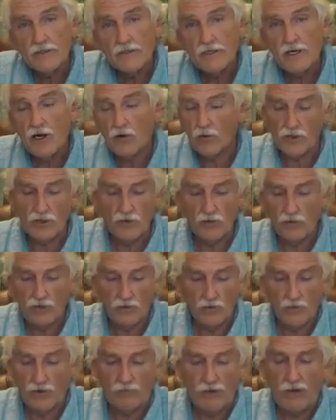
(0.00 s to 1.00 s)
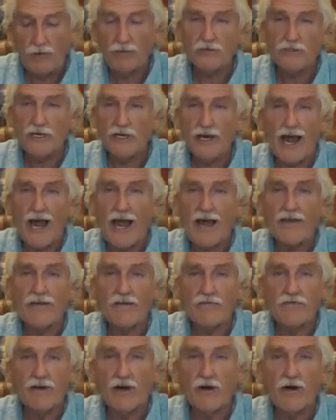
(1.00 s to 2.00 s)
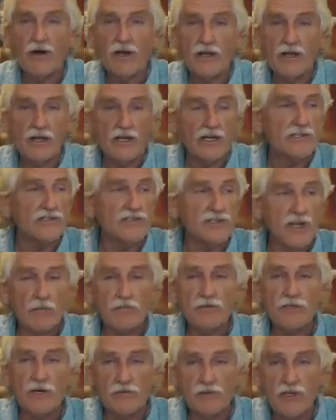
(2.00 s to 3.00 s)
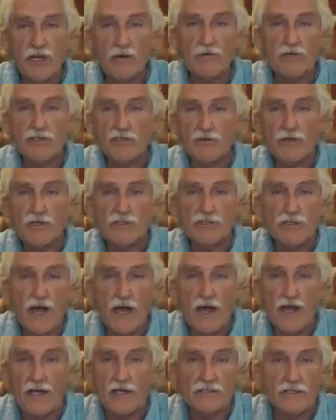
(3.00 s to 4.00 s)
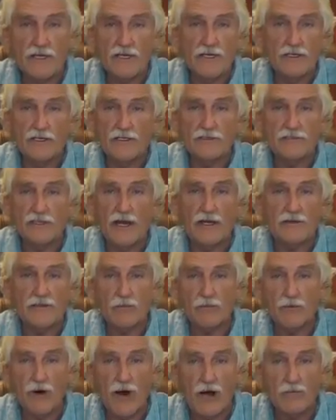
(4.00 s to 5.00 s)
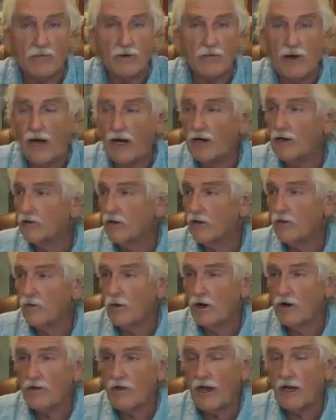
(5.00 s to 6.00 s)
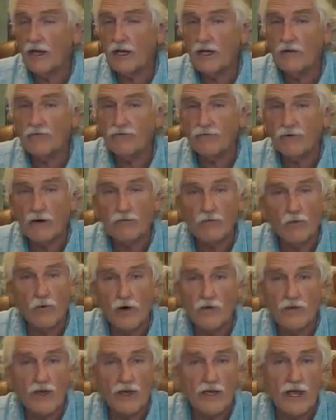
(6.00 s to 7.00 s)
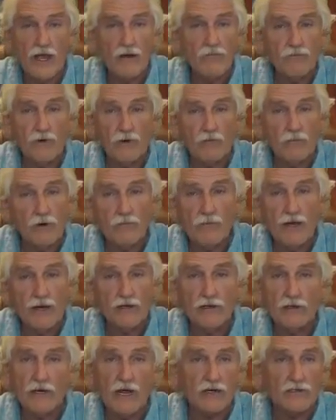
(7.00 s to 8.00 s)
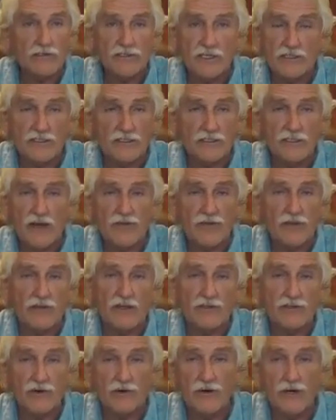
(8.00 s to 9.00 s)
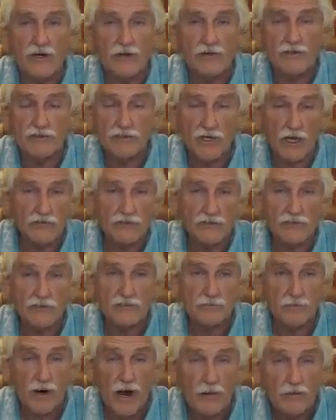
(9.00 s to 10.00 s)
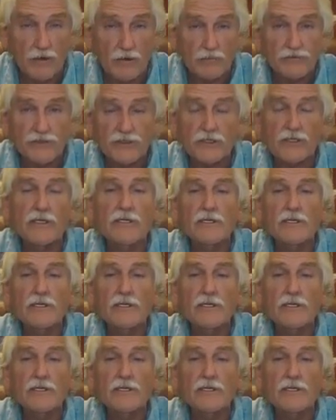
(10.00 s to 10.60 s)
You know, when people deny the very consumption of chemistry is not the problem, I don't know where they live from, where they came from. When a medical doctor says there's nothing that you're eating that's causing these problems.